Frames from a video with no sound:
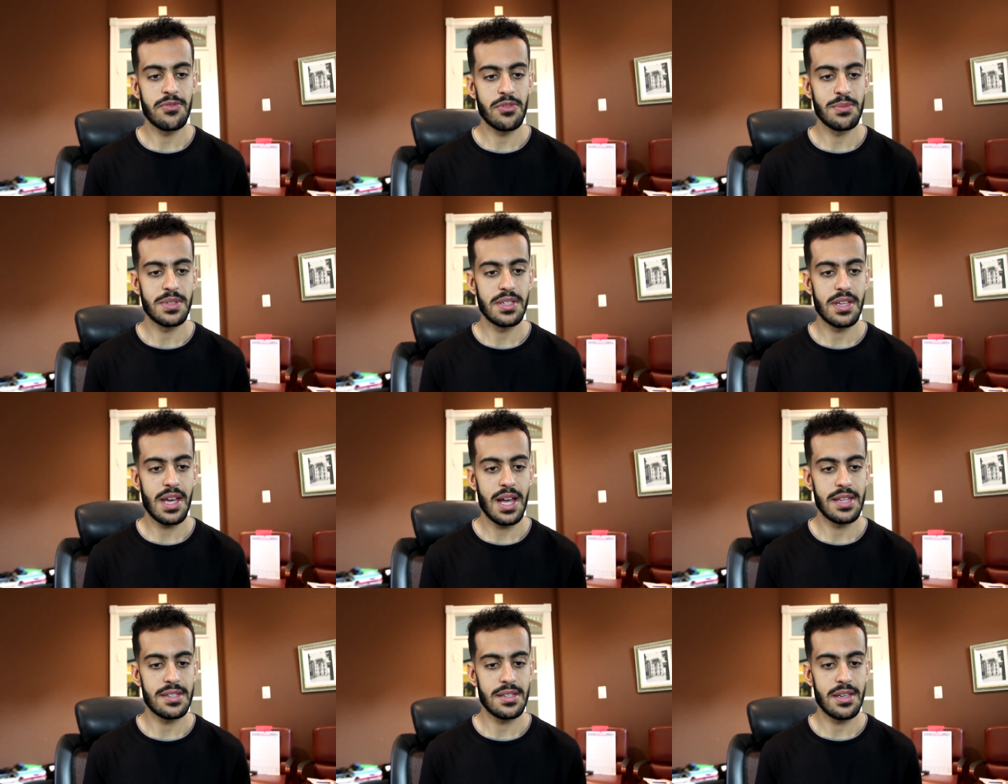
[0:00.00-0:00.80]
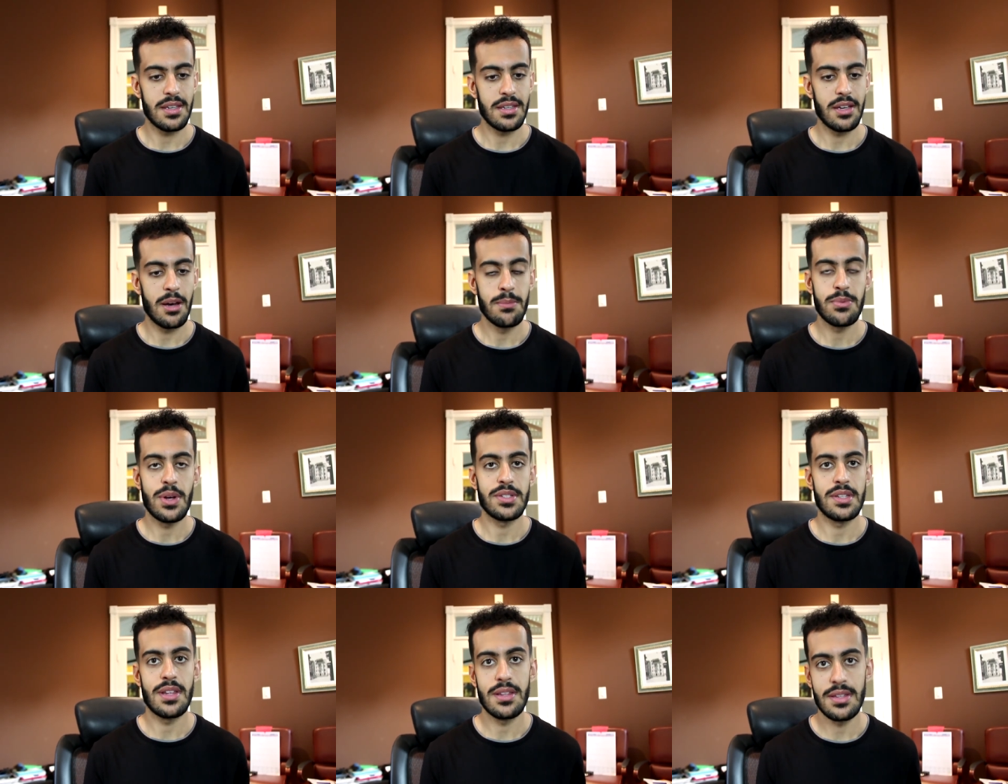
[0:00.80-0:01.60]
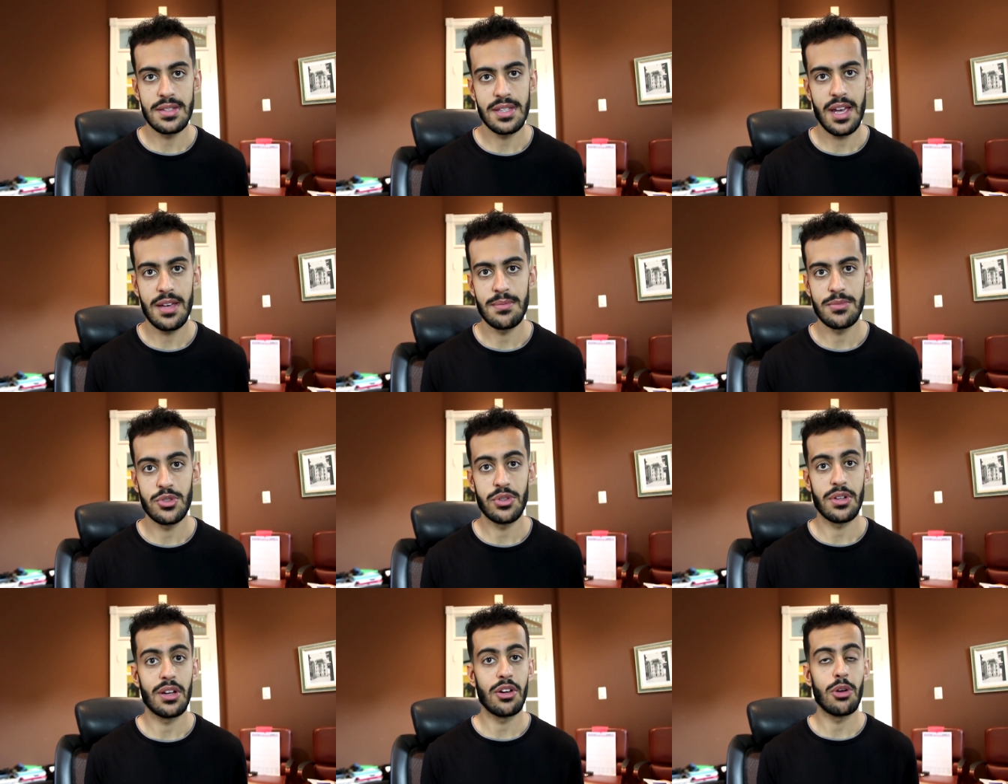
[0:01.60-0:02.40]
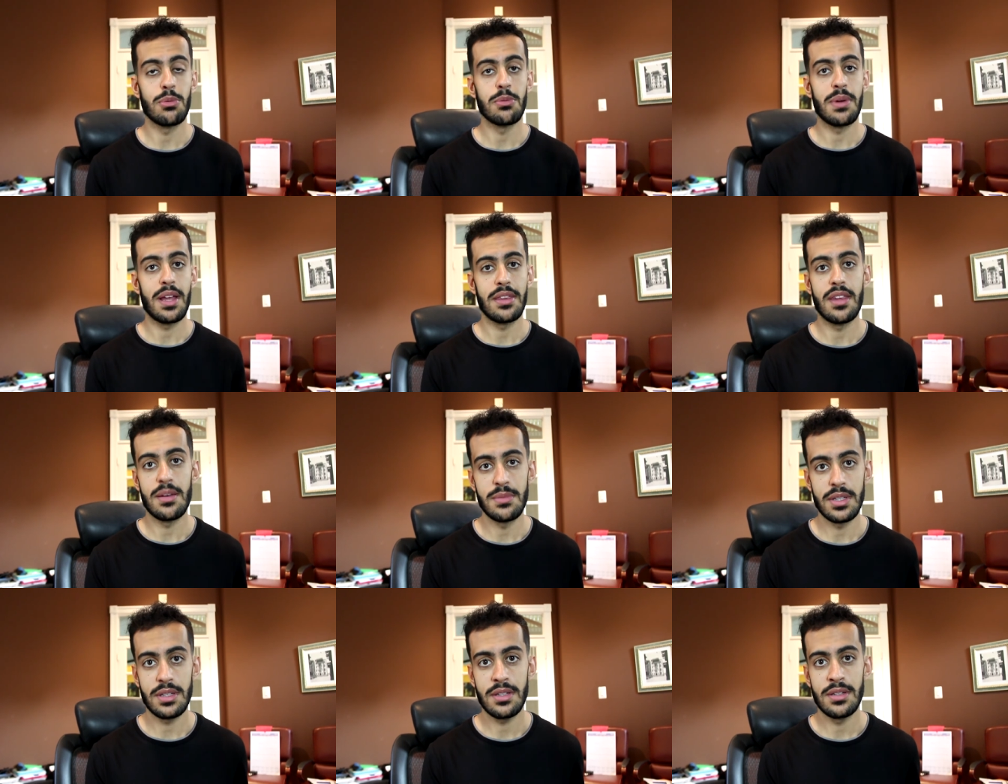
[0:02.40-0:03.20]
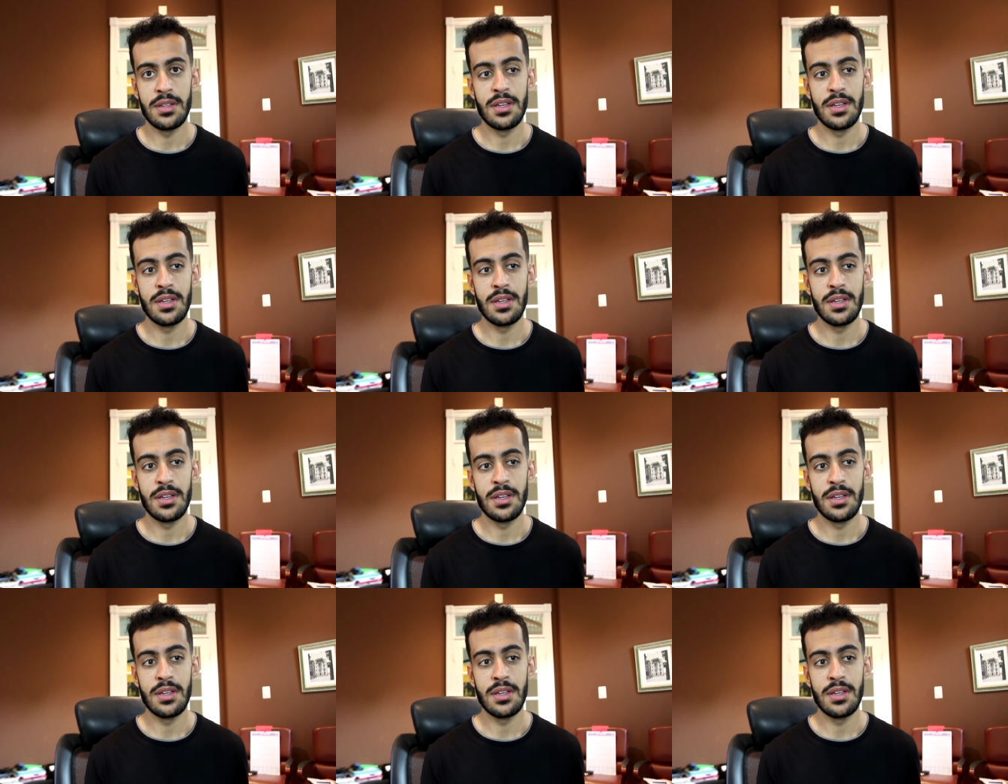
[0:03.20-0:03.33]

for me at an unprecedented time during a global pandemic.